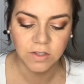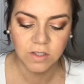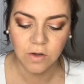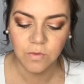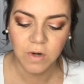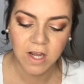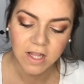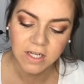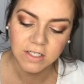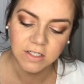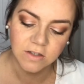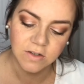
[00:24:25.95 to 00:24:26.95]
So what I like
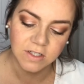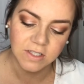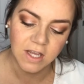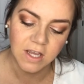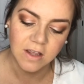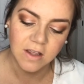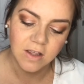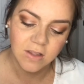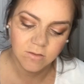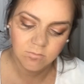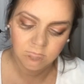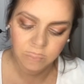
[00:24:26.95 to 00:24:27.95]
to do is I kind
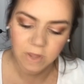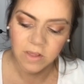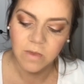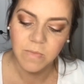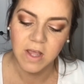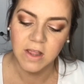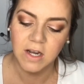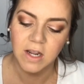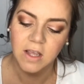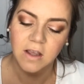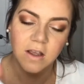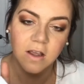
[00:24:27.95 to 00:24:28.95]
of pull up on them and then
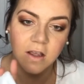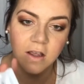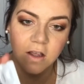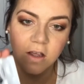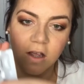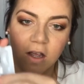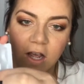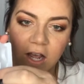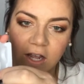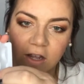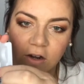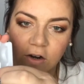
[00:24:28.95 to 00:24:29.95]

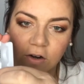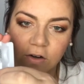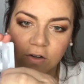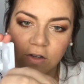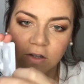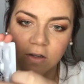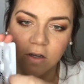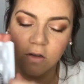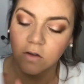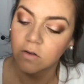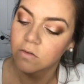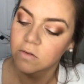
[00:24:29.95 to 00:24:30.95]
I curl,
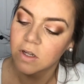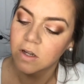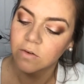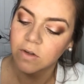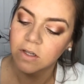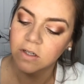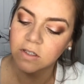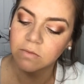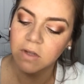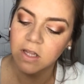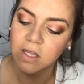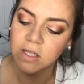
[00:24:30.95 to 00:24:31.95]
how do I
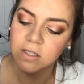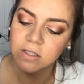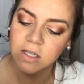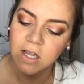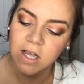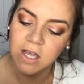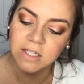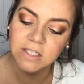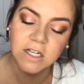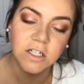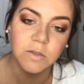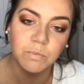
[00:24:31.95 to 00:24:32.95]
explain this?
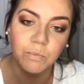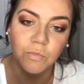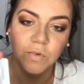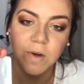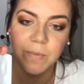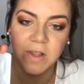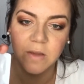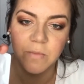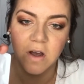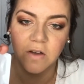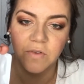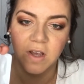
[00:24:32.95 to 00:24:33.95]
Instead of just ripping them
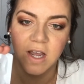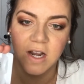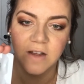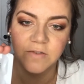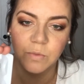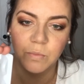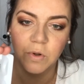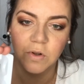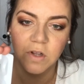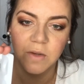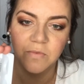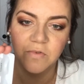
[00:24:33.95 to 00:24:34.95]
off, I kind of have to
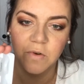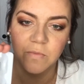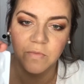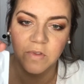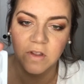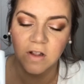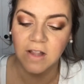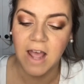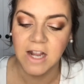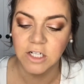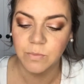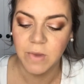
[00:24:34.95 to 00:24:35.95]
pull up from the
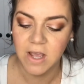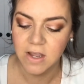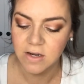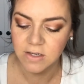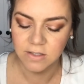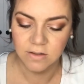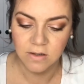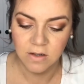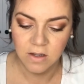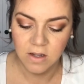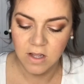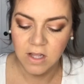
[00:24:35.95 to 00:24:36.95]
lash band
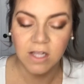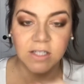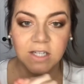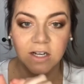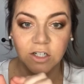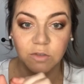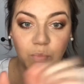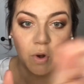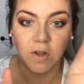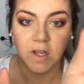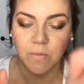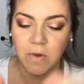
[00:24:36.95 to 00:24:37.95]
instead of just
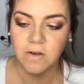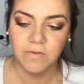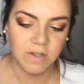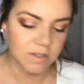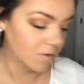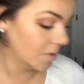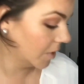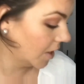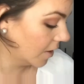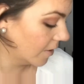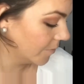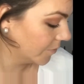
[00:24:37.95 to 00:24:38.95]
pulling them off. That's what I'm
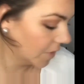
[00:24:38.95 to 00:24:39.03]
getting at.